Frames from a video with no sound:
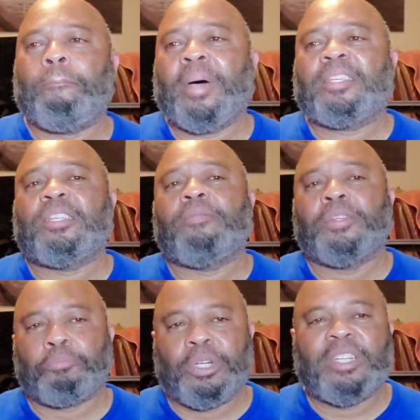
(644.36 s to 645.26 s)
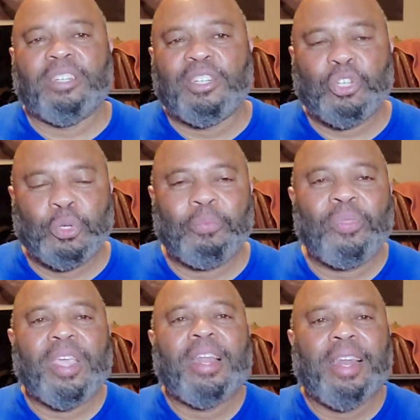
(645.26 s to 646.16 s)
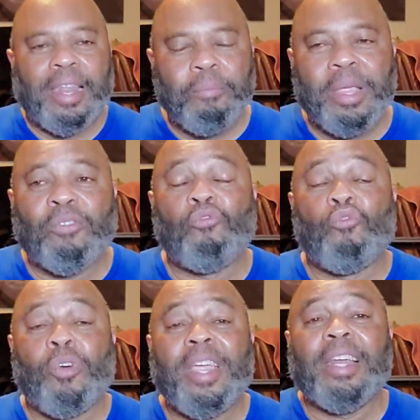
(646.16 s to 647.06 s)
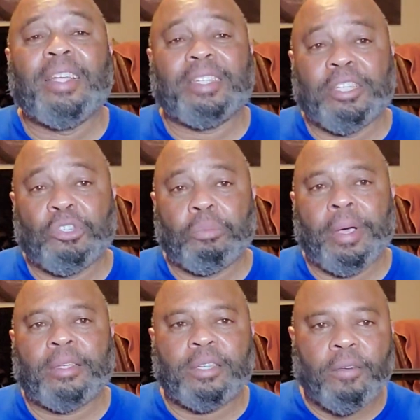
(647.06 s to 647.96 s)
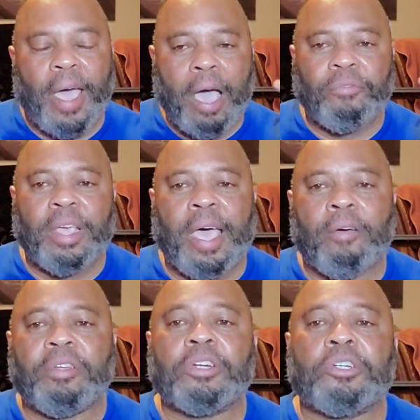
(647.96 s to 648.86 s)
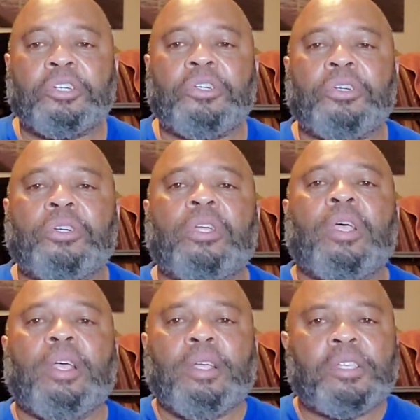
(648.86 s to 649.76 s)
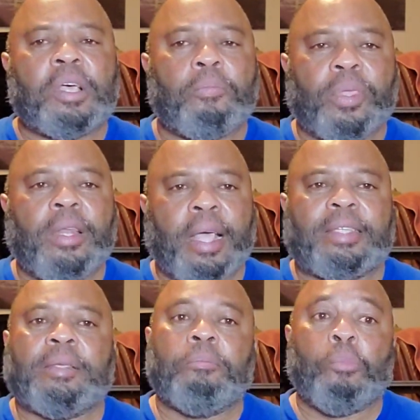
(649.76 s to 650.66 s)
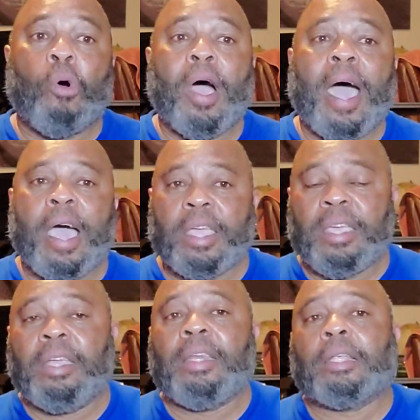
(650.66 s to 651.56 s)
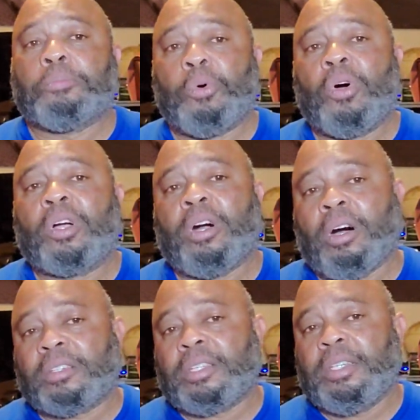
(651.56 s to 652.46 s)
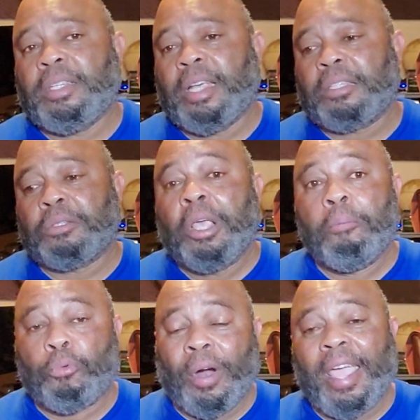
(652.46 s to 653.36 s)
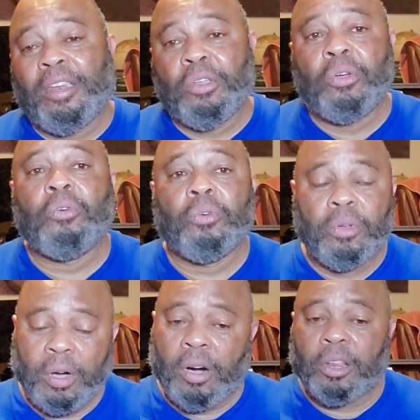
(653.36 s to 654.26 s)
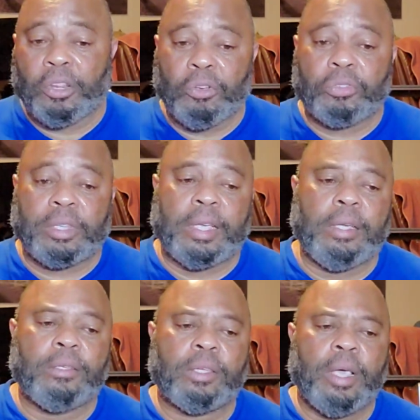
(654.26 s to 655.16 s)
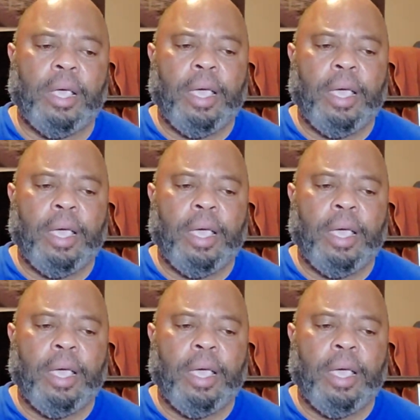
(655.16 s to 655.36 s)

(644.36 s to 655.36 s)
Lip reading: My stuff is pretty good too. Let me re-listen to myself after having heard something that's more high-end, that's more costly, that's brand new, all of those things.